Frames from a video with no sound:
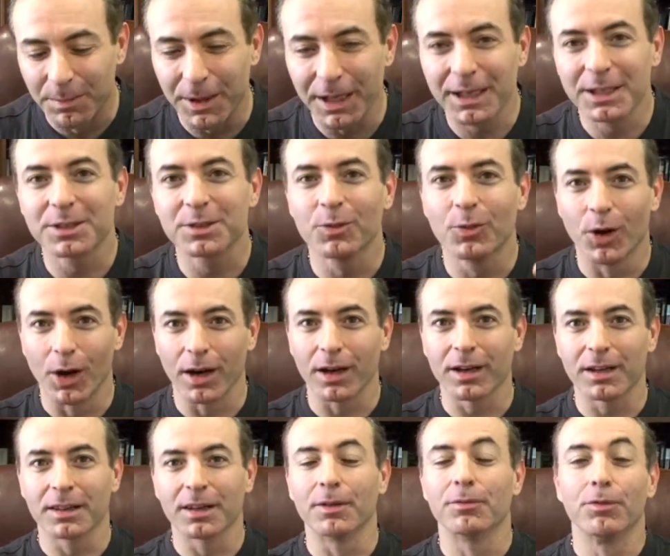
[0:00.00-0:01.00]
biggest
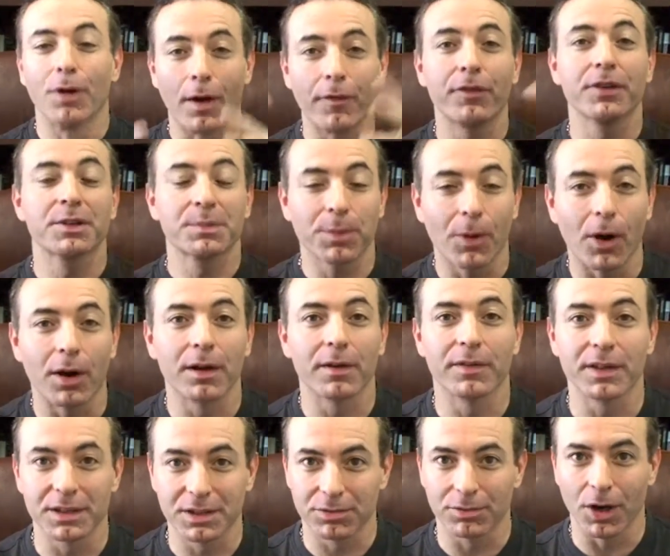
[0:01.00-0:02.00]
work, the roughest part of
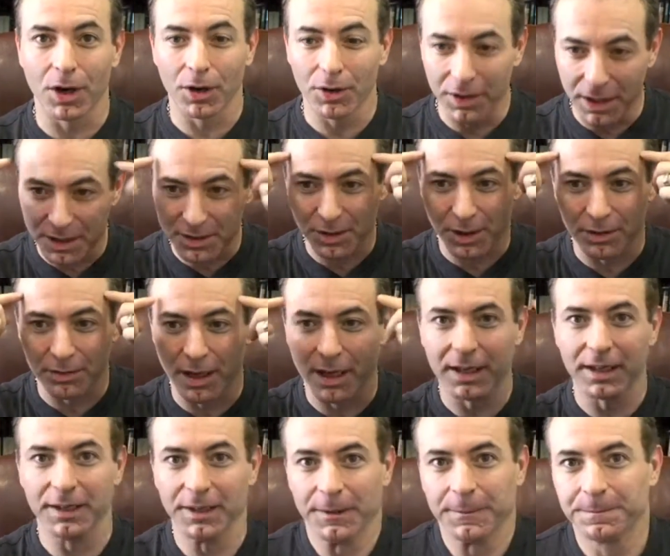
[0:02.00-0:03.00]
this road is all
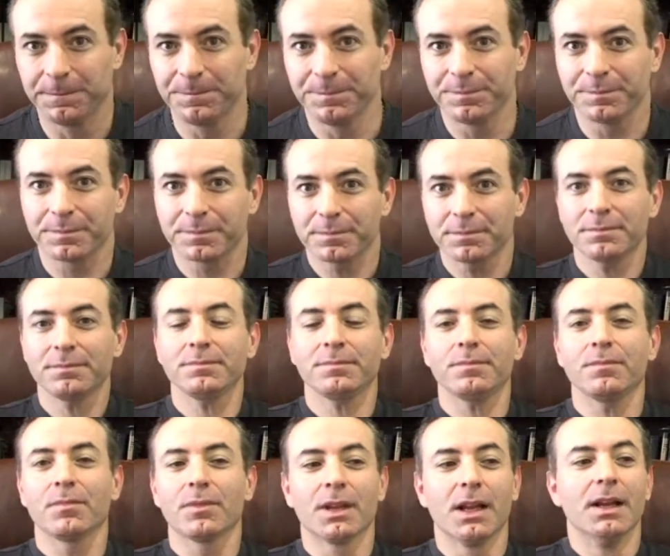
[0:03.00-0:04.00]
right here.
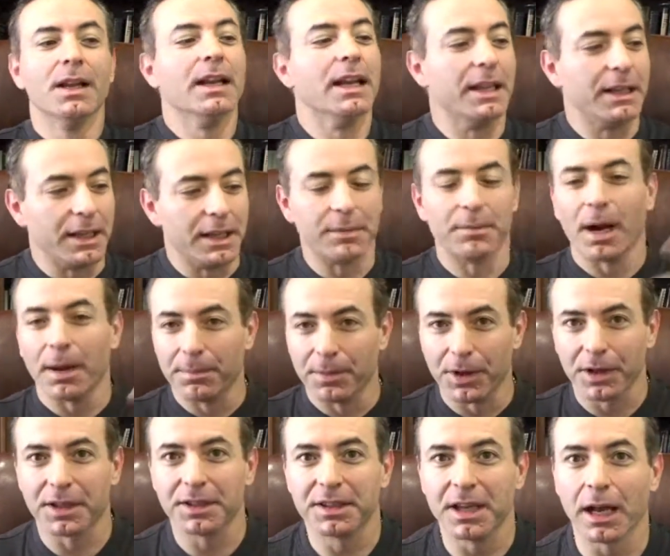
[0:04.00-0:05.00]
In my
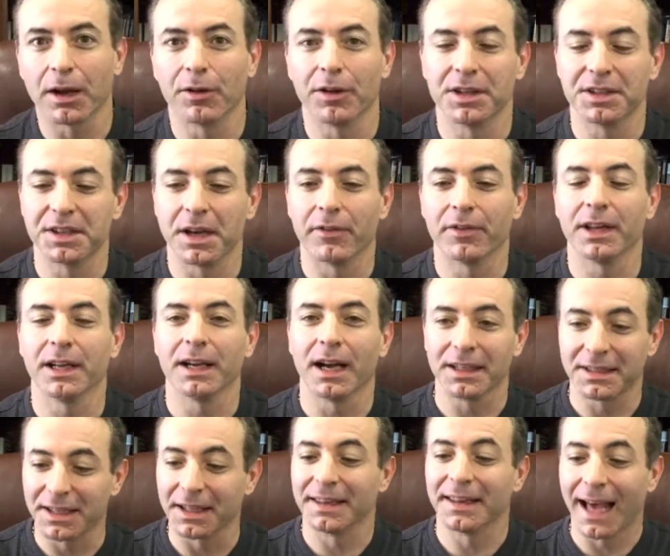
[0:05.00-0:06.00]
book, Integrity is Everything, I
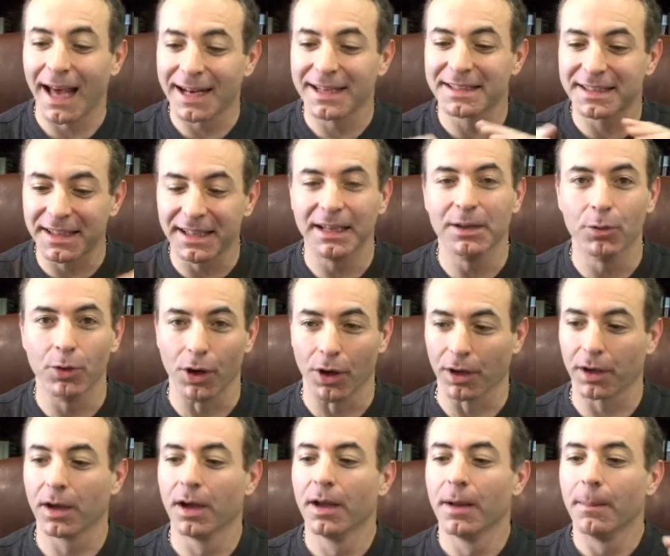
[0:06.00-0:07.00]
said that is the
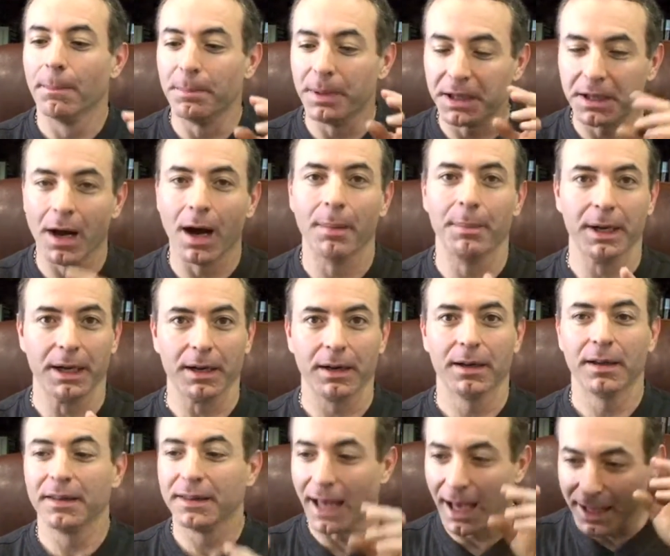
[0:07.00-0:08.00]
work, becoming.
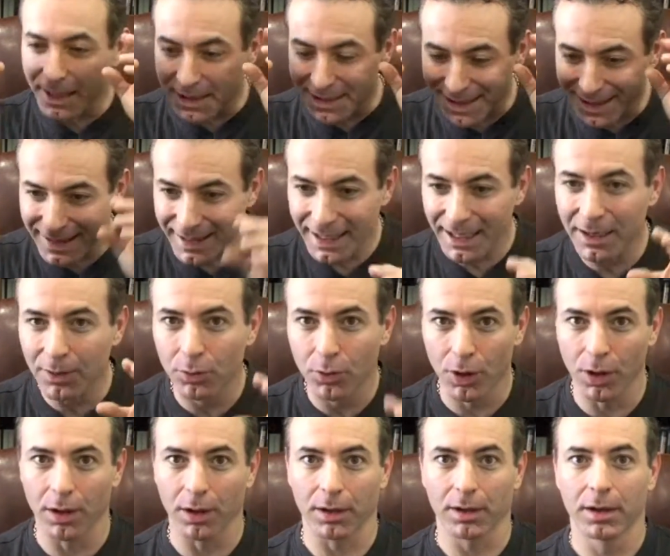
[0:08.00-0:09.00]
That is the
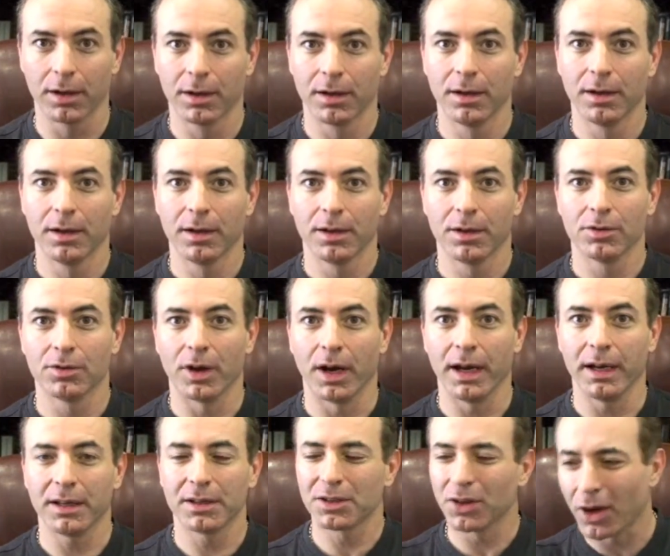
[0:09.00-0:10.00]
work,
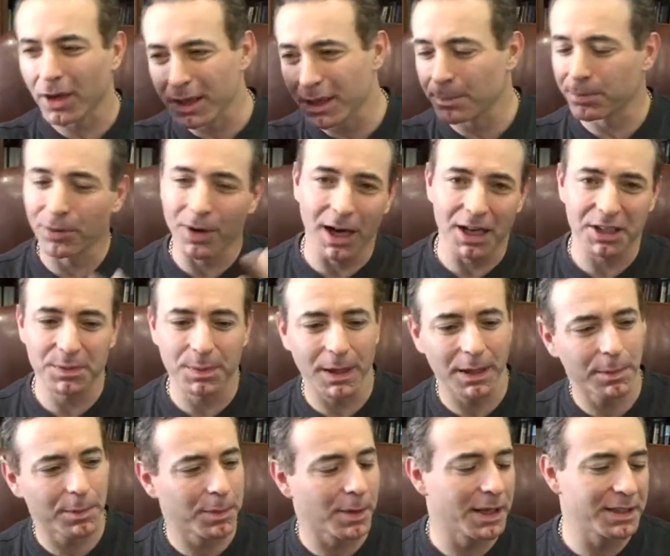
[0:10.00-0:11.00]
right? Talking to
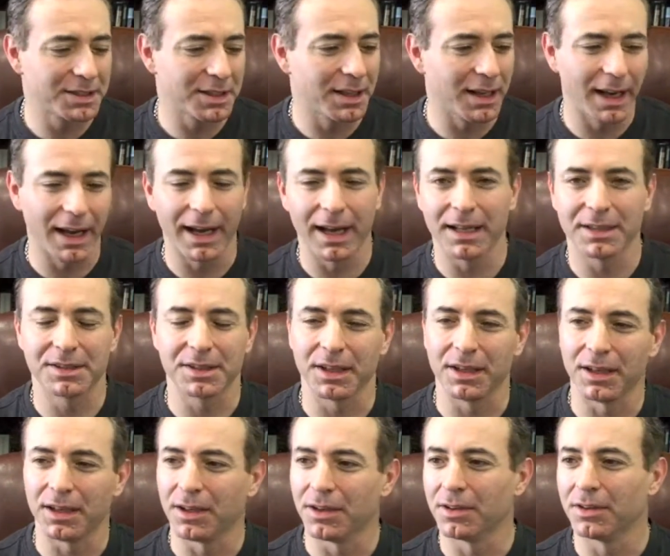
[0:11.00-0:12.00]
prospects, placing ads,
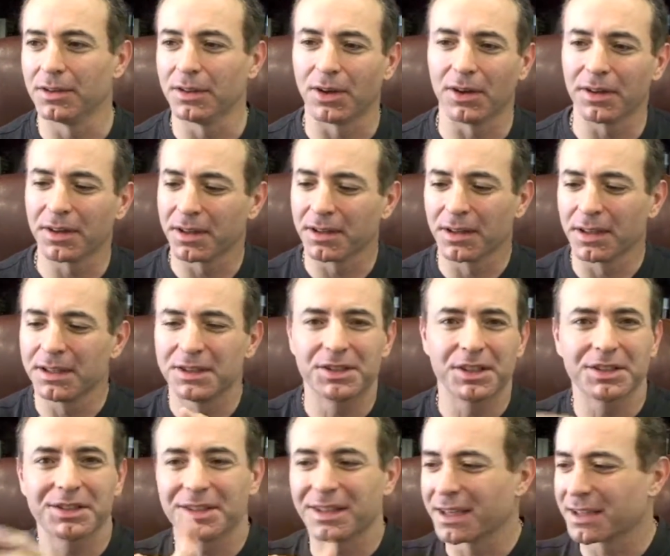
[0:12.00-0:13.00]
and all the
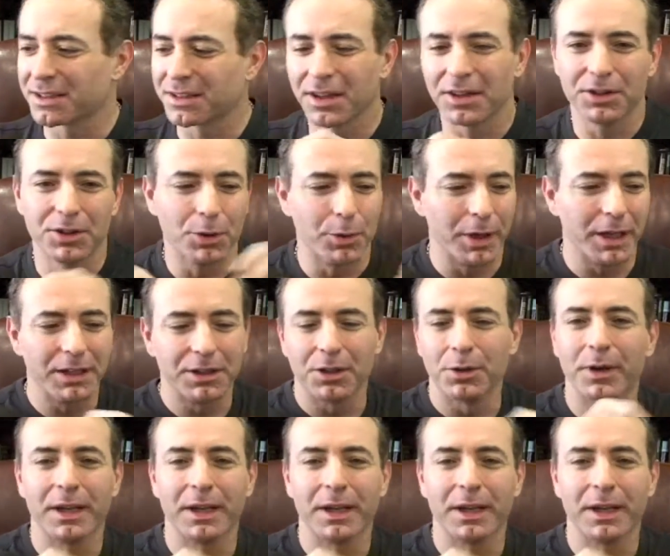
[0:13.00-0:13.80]
logistics, the doing.